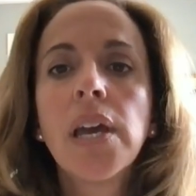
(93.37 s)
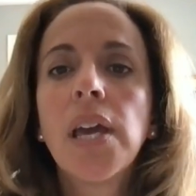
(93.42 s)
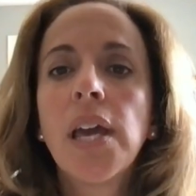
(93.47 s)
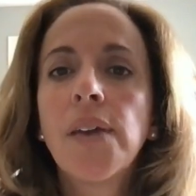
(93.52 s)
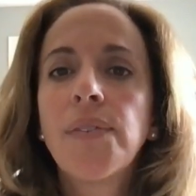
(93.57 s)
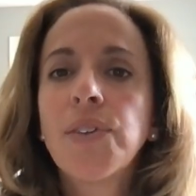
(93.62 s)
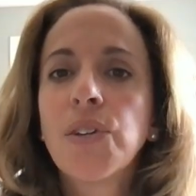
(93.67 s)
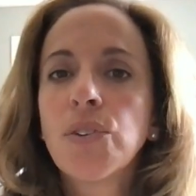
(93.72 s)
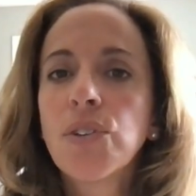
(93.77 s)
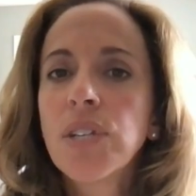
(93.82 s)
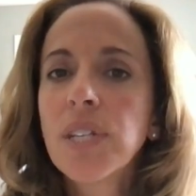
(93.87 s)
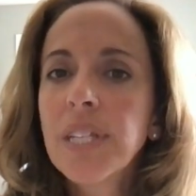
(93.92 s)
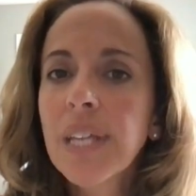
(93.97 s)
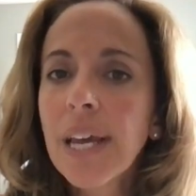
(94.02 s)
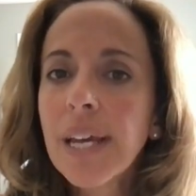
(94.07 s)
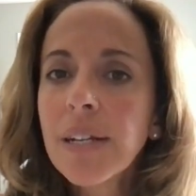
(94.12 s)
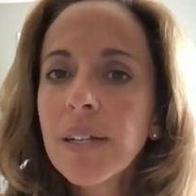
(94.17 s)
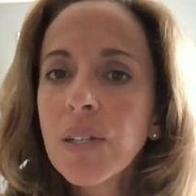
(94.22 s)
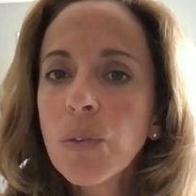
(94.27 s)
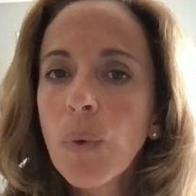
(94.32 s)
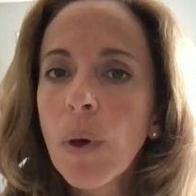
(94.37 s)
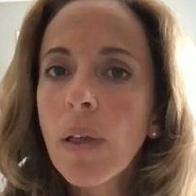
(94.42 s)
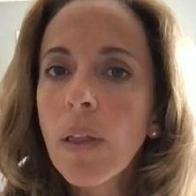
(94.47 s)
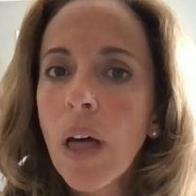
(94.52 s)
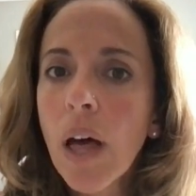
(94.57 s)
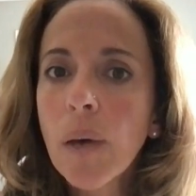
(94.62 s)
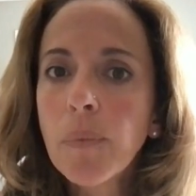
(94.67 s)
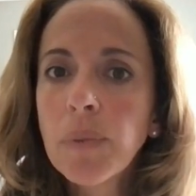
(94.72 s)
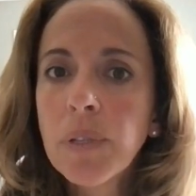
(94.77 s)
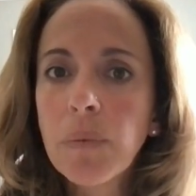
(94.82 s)
If your site is well
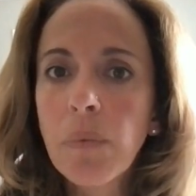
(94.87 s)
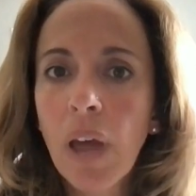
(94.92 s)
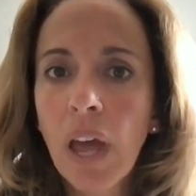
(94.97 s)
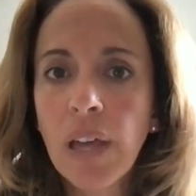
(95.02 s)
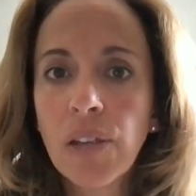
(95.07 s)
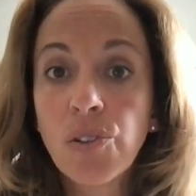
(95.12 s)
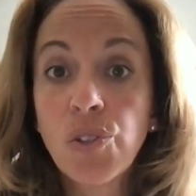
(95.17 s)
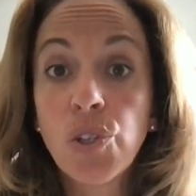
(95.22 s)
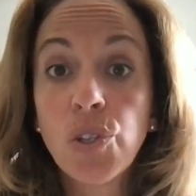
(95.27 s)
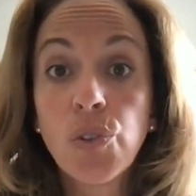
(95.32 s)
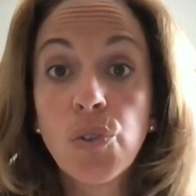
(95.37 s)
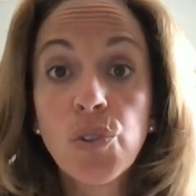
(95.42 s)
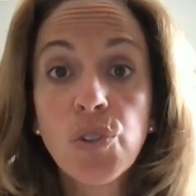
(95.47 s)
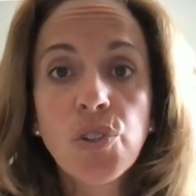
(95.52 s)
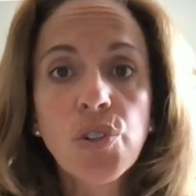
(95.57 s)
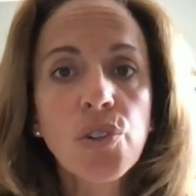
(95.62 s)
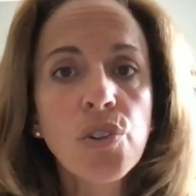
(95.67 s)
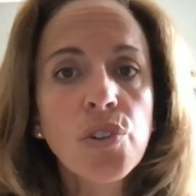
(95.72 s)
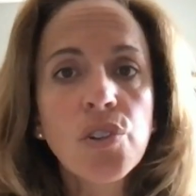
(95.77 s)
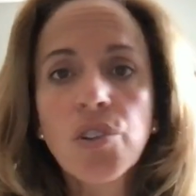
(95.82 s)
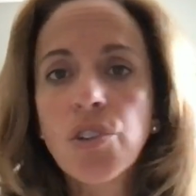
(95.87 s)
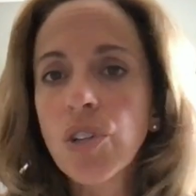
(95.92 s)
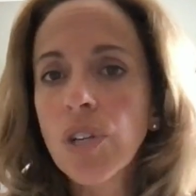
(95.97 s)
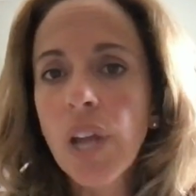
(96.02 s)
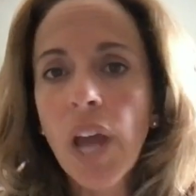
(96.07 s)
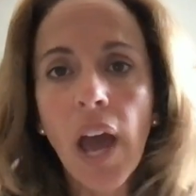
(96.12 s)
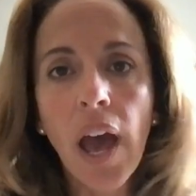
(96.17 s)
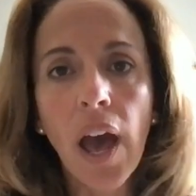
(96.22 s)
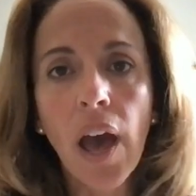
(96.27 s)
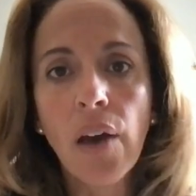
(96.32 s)
optimized, users should
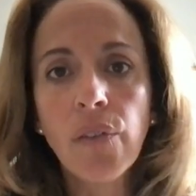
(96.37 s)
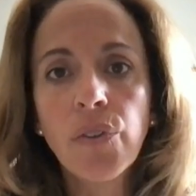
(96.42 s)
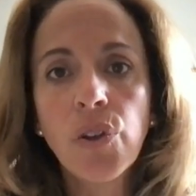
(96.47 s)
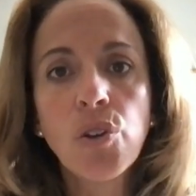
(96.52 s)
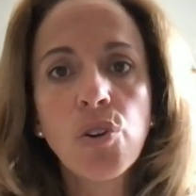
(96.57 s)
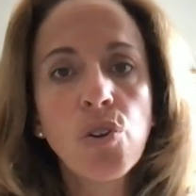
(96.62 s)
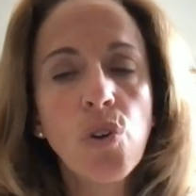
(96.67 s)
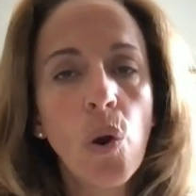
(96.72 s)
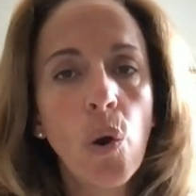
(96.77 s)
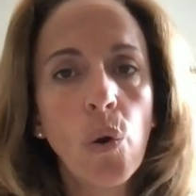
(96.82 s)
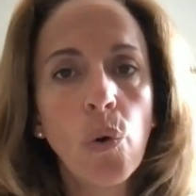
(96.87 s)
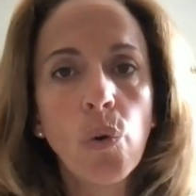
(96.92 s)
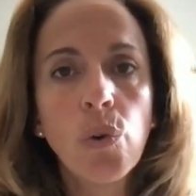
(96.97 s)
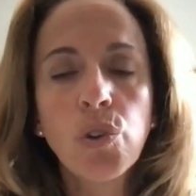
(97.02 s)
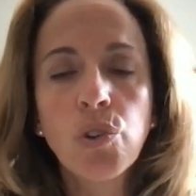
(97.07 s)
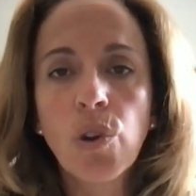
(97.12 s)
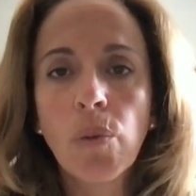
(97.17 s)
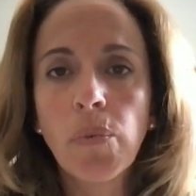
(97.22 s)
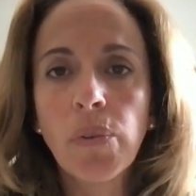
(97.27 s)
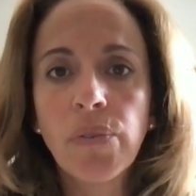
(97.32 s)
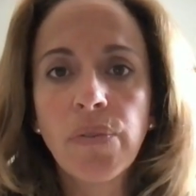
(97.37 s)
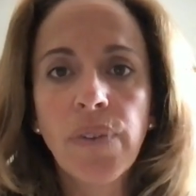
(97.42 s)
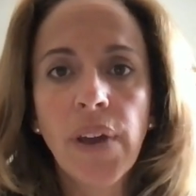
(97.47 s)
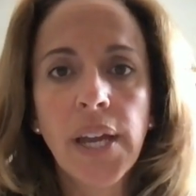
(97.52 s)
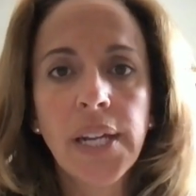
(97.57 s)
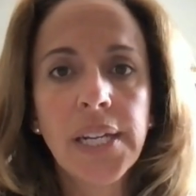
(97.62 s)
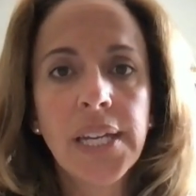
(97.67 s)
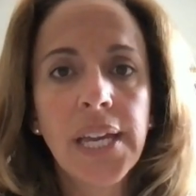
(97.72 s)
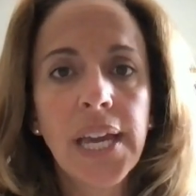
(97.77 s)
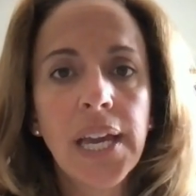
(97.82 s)
have no trouble
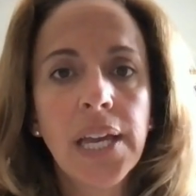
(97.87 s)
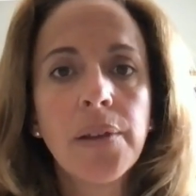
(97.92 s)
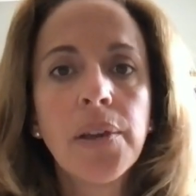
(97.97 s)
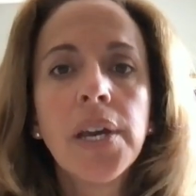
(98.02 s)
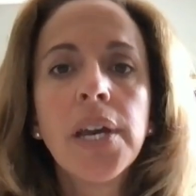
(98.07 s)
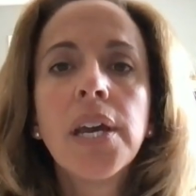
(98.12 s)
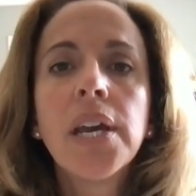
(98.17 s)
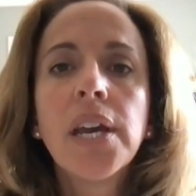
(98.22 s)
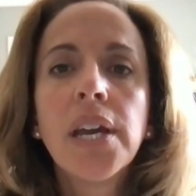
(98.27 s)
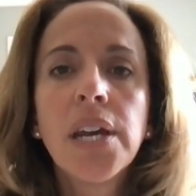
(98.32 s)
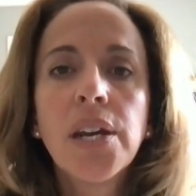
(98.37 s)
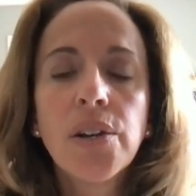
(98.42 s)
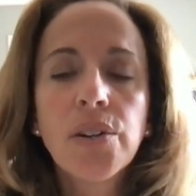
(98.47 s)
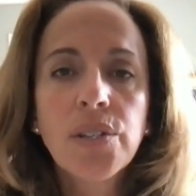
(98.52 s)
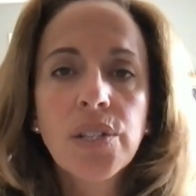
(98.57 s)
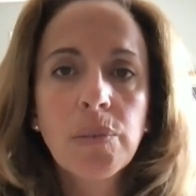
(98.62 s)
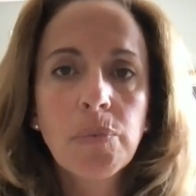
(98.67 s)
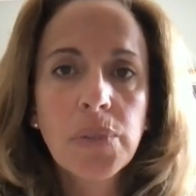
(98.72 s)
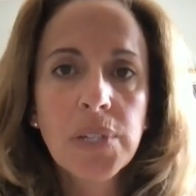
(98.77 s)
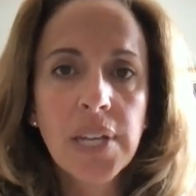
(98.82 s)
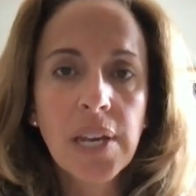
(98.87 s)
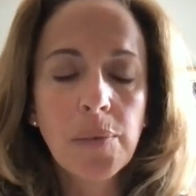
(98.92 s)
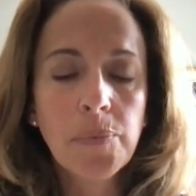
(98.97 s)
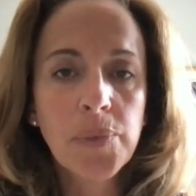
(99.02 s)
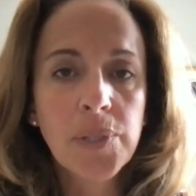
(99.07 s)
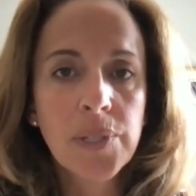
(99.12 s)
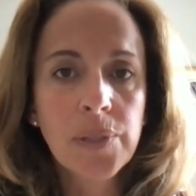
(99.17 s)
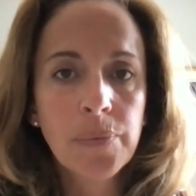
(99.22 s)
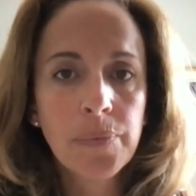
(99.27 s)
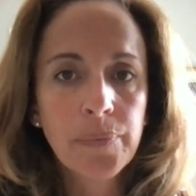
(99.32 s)
finding it. Here are some
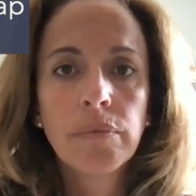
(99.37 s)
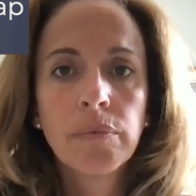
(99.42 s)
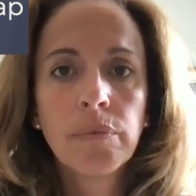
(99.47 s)
tips.